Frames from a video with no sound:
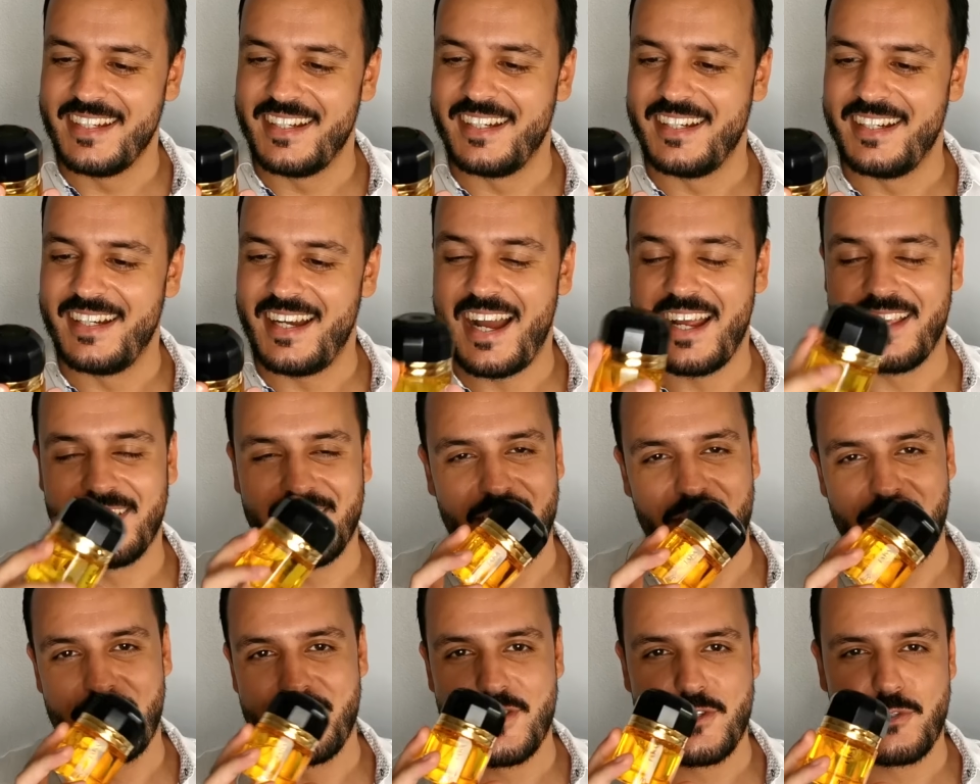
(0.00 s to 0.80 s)
Uh, I
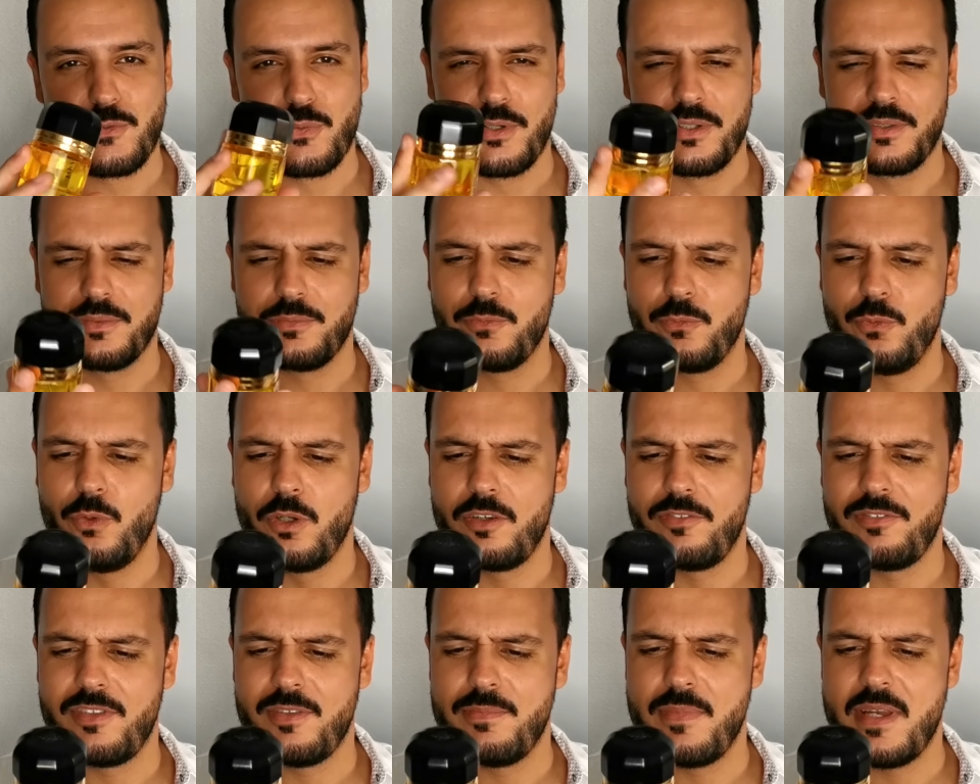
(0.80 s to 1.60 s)
love this one.
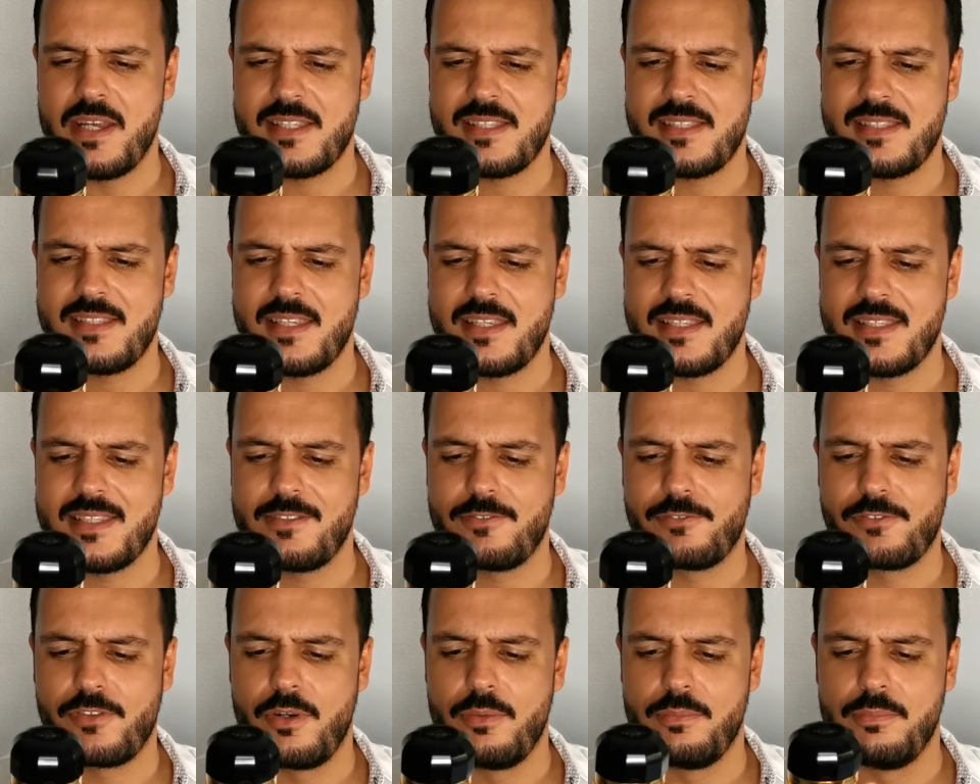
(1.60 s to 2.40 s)
One of the best
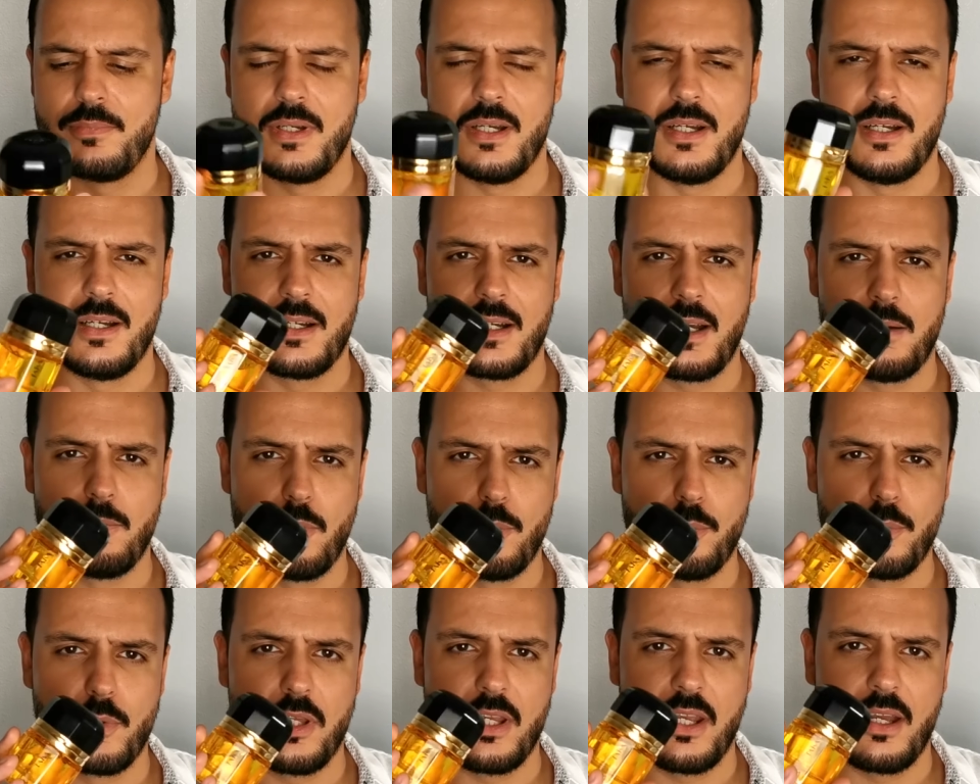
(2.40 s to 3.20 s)
scents from uh,
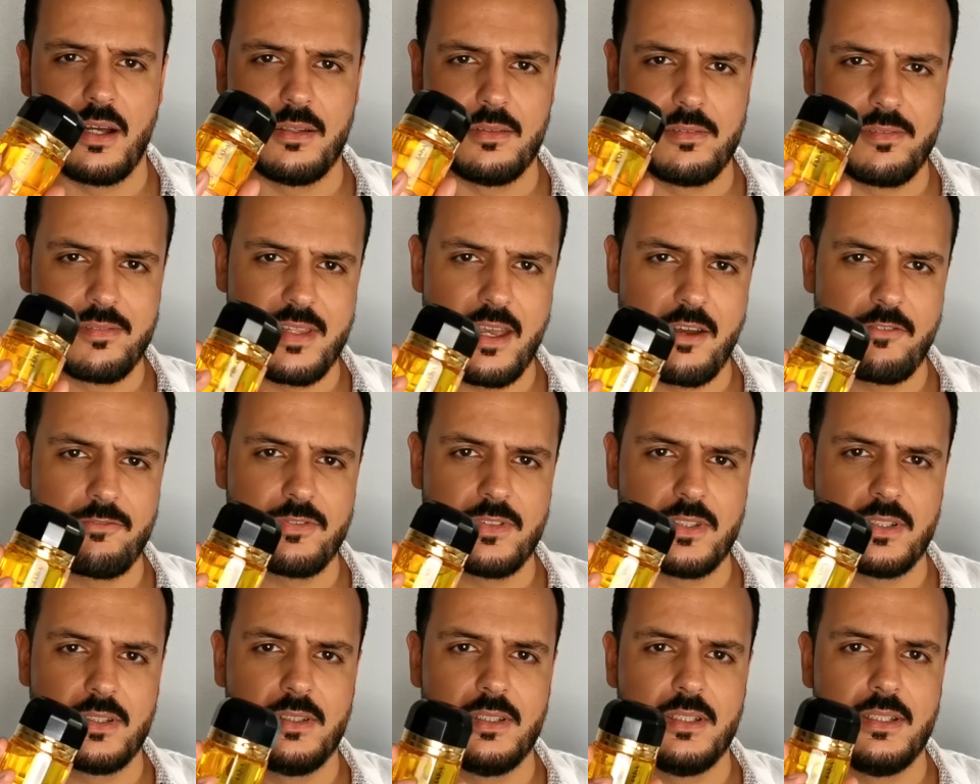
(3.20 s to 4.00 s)
Ramon Monegal,
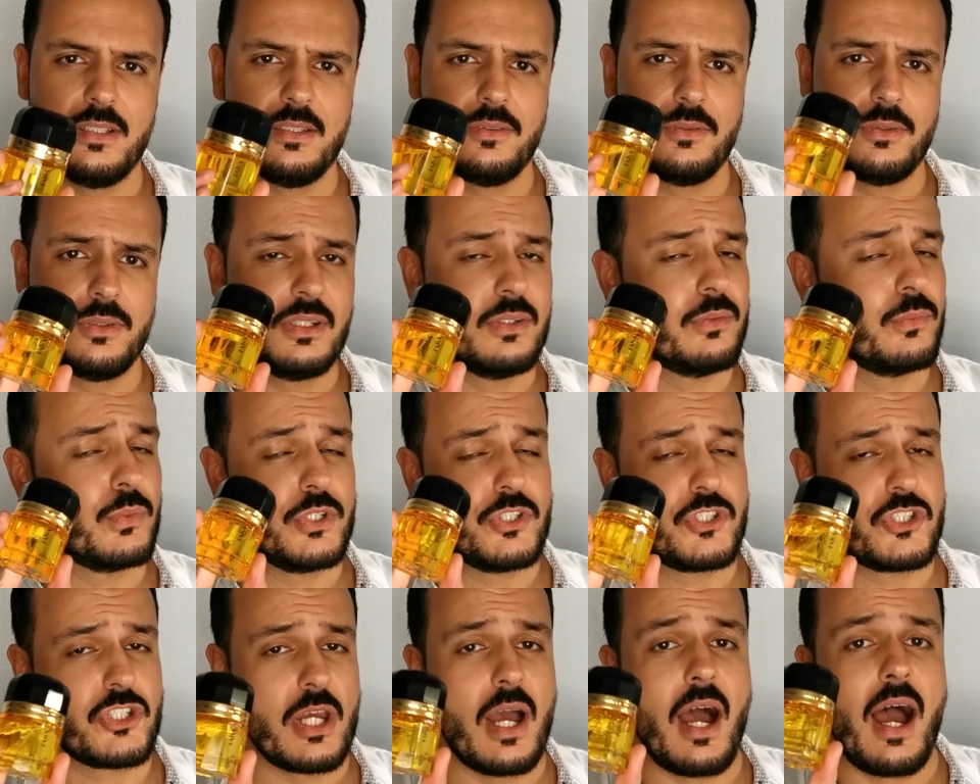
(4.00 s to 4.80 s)
definitely,
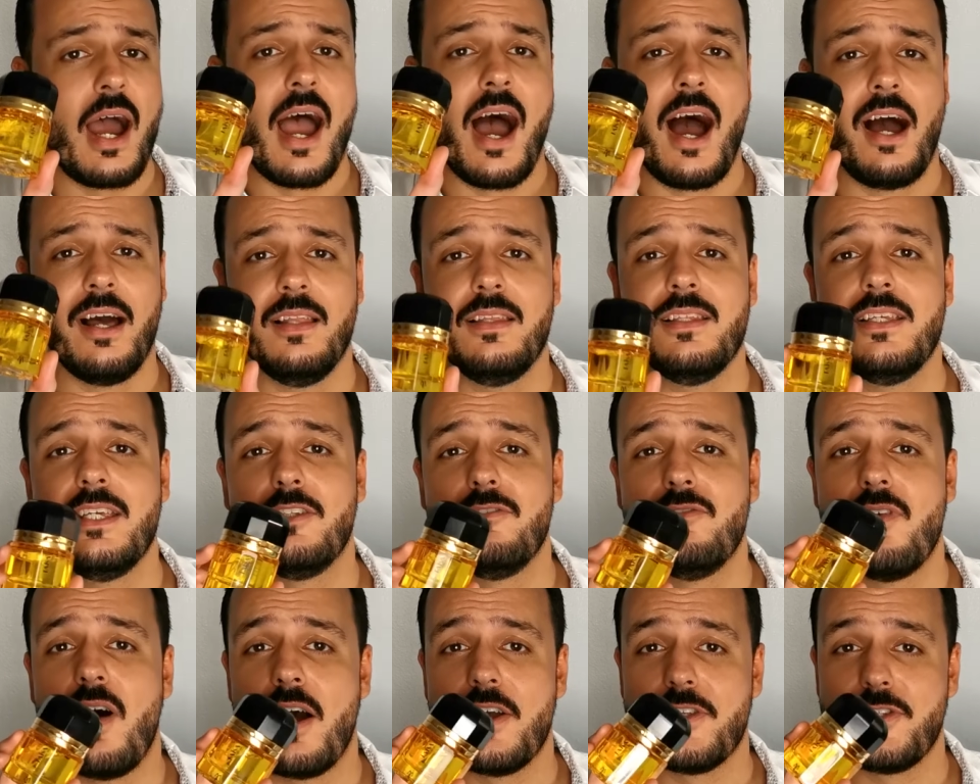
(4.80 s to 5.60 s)
which I
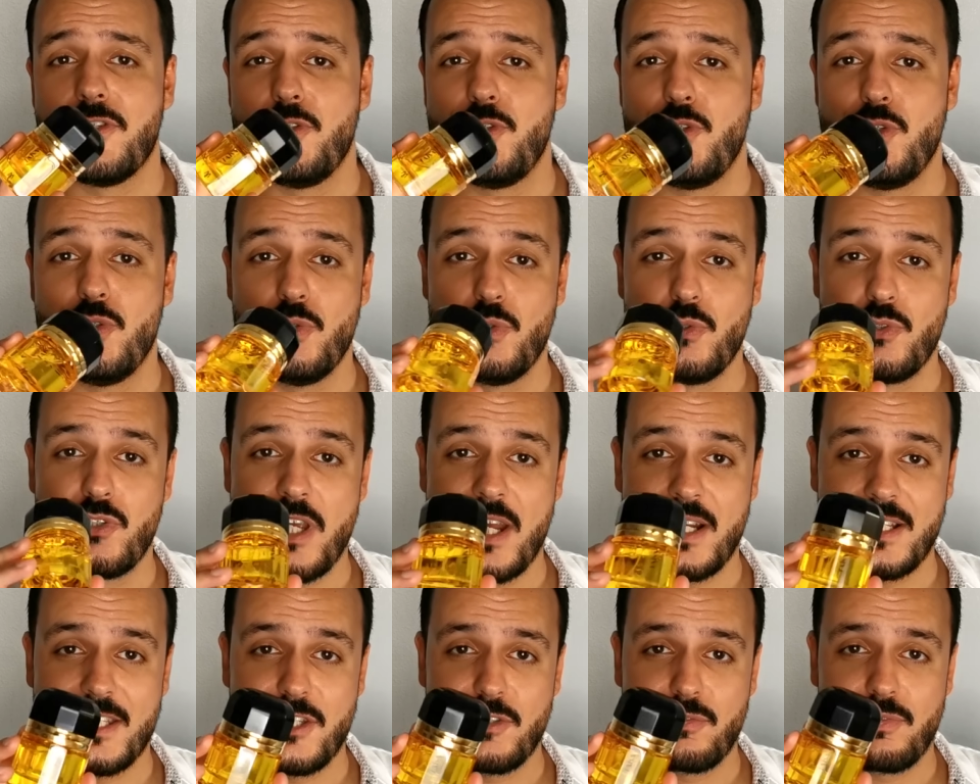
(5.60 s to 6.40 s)
highly advise you to
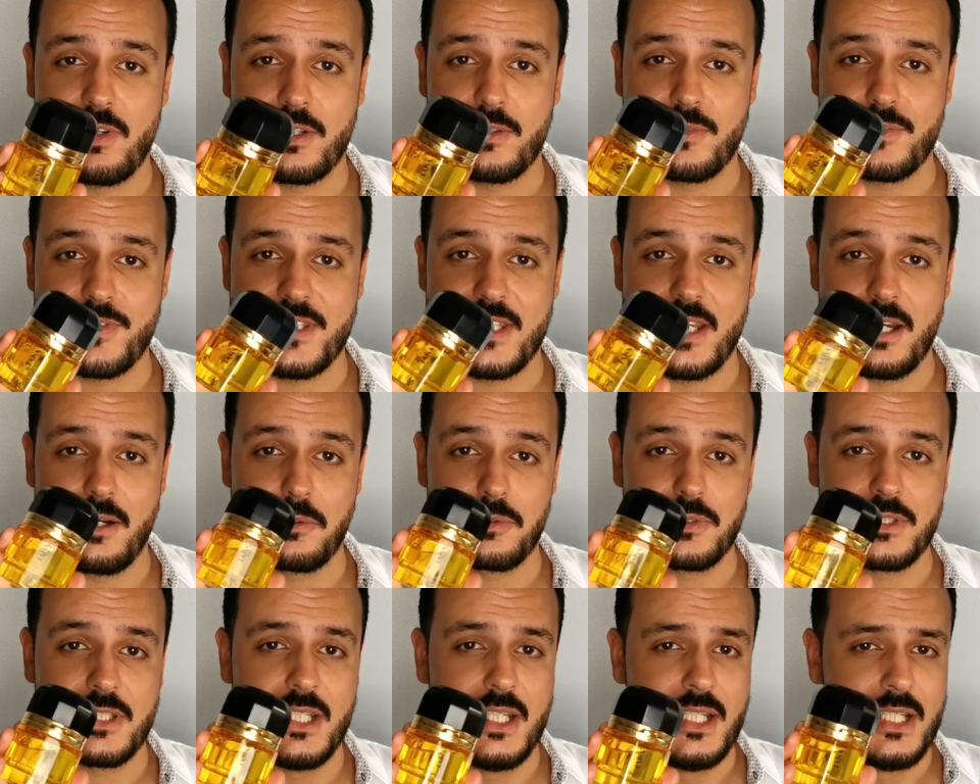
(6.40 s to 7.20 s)
check this fragrance
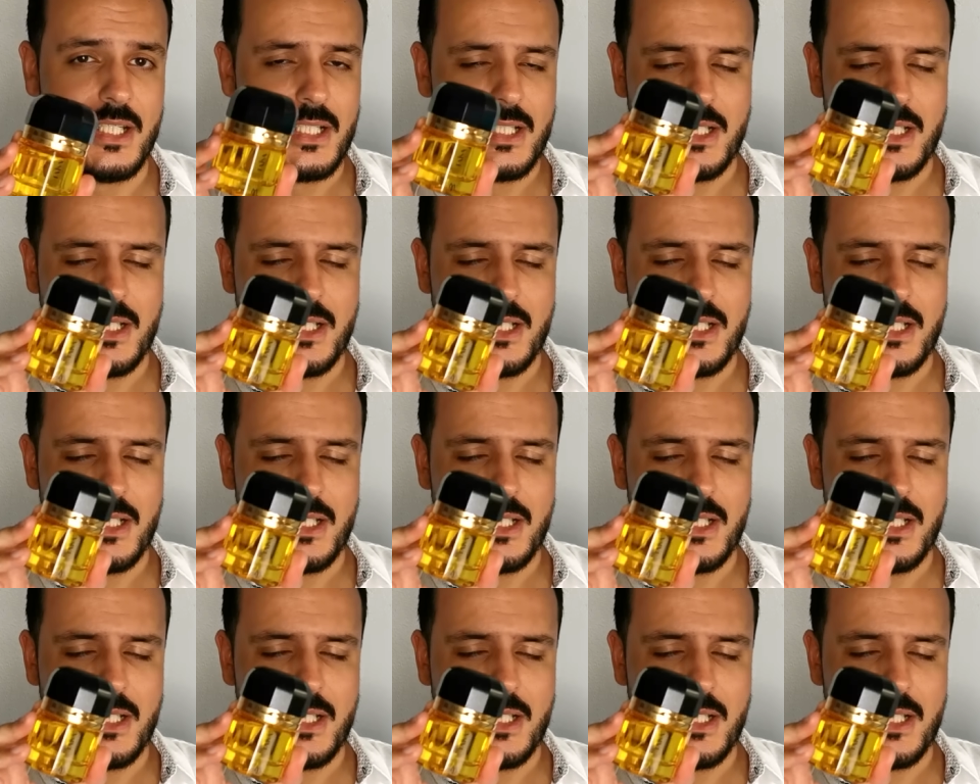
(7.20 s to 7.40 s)
out.